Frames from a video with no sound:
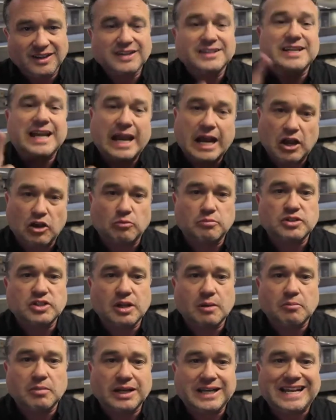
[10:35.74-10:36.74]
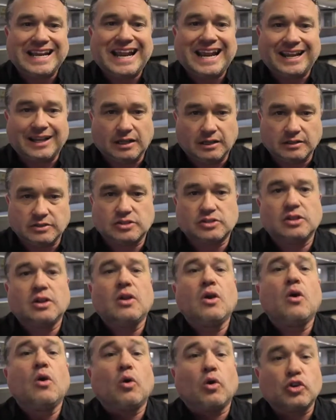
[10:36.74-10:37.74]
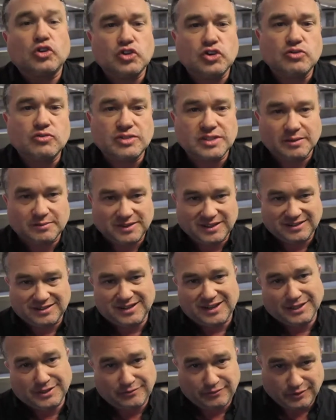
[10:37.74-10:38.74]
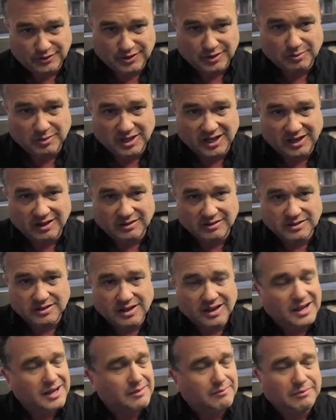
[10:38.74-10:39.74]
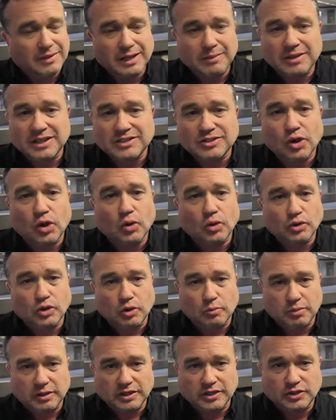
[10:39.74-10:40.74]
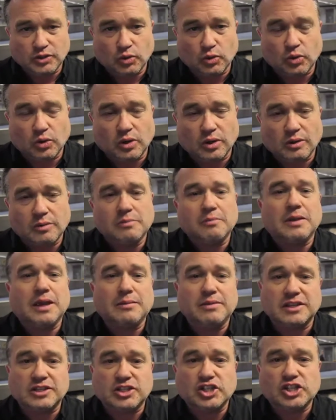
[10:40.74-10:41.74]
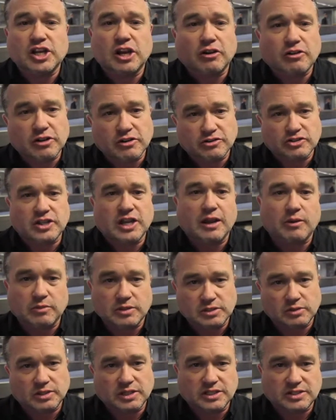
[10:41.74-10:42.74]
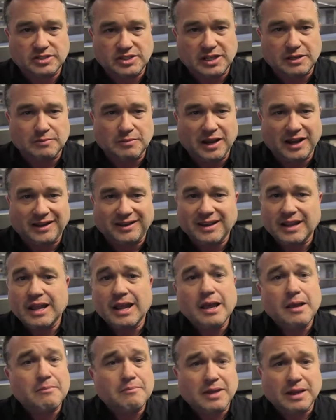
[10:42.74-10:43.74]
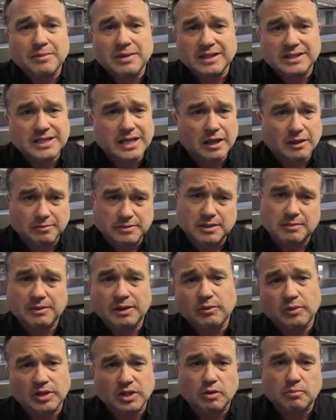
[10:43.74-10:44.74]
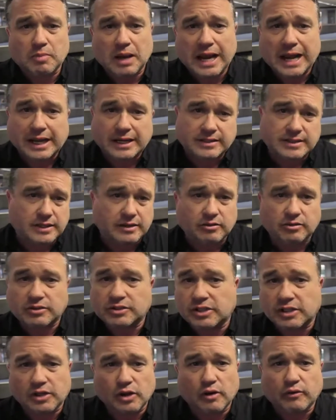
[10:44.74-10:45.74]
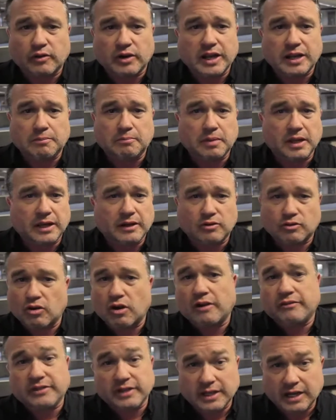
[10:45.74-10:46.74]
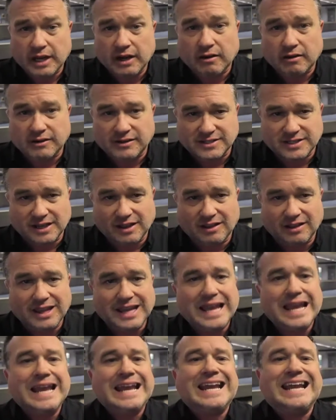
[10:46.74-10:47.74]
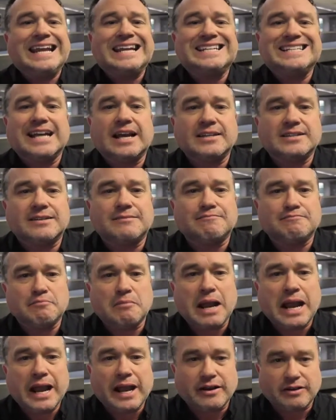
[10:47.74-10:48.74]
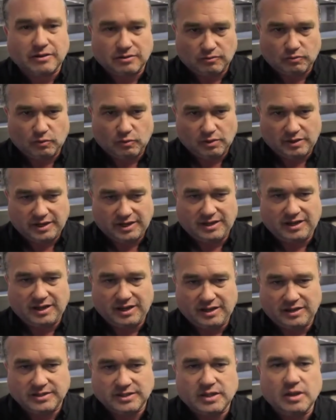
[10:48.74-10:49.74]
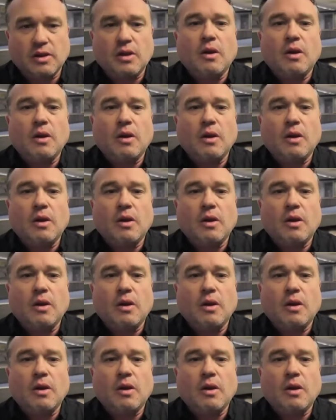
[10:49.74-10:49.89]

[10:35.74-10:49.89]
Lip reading: to help somebody else or do something nice for somebody else. Maybe it's hold open a door, maybe it's share your sandwich with a seatmate, maybe it's help somebody with their bags either into the overhead bin or off the carousel. It doesn't matter what it is.